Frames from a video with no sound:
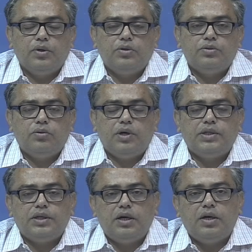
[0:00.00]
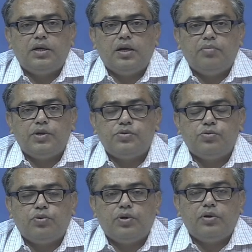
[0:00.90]
So, I generally tell my
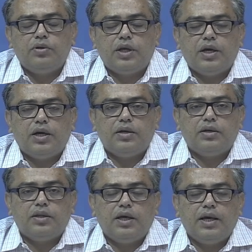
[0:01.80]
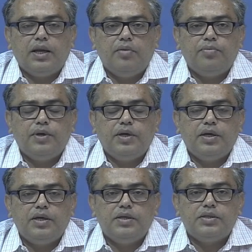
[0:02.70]
student that the
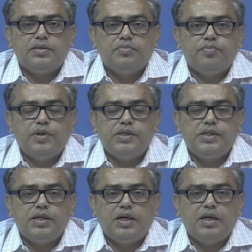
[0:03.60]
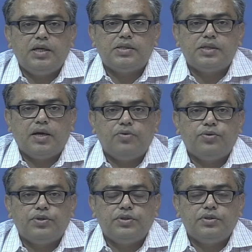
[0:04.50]
LLP is basically a
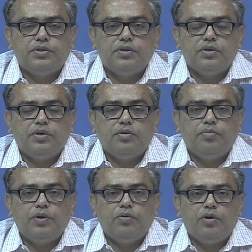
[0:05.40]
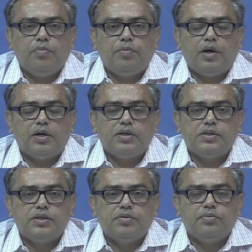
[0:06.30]
sandwich between a
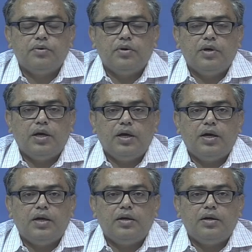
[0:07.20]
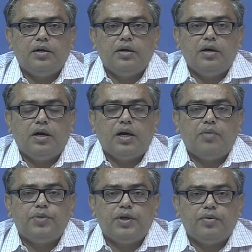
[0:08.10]
partnership and a
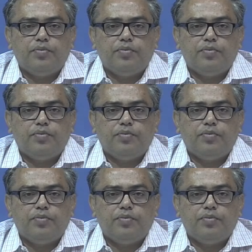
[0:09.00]
company,